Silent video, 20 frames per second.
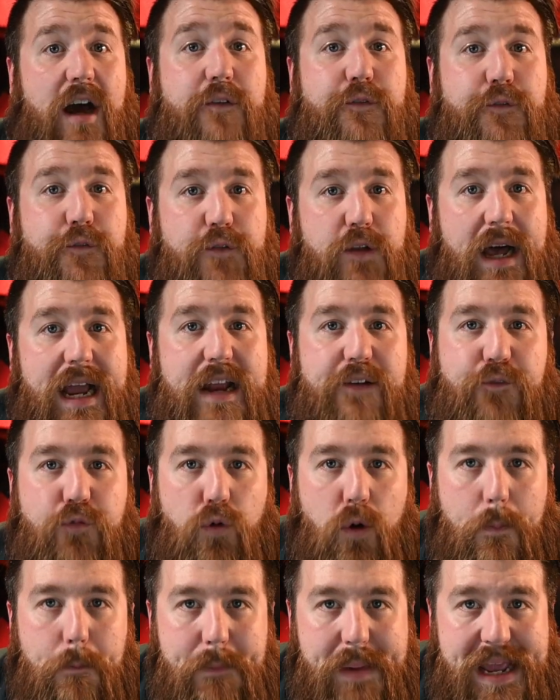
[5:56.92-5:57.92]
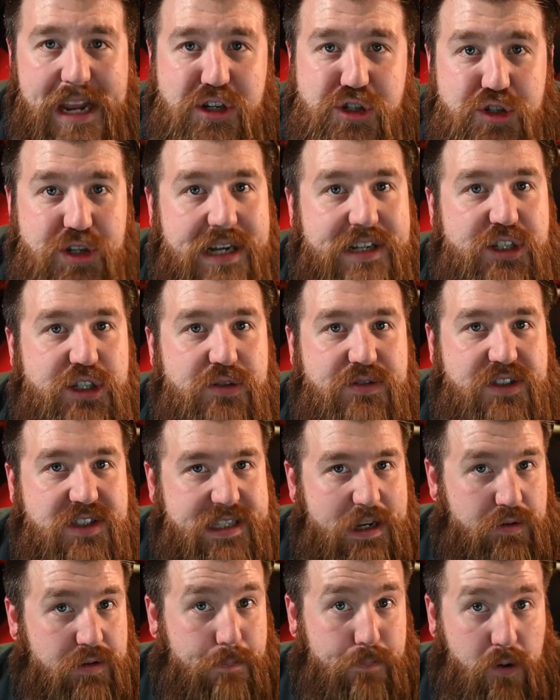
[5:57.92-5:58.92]
not fly in formation as you'd
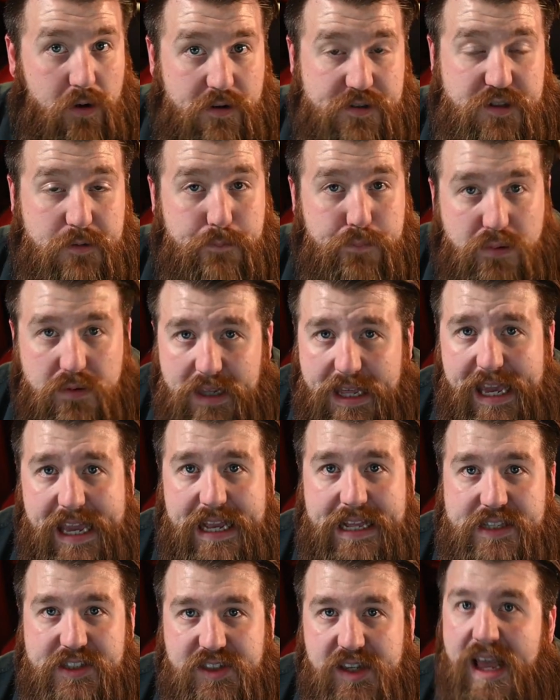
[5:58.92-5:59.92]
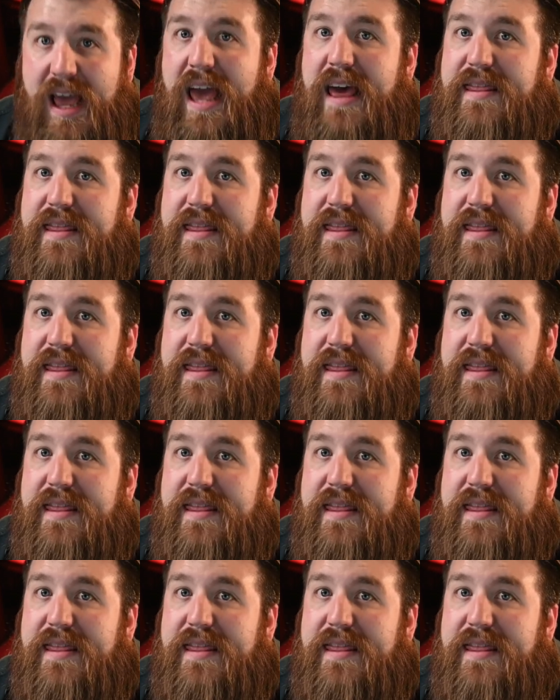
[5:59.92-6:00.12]
see with birds or planes.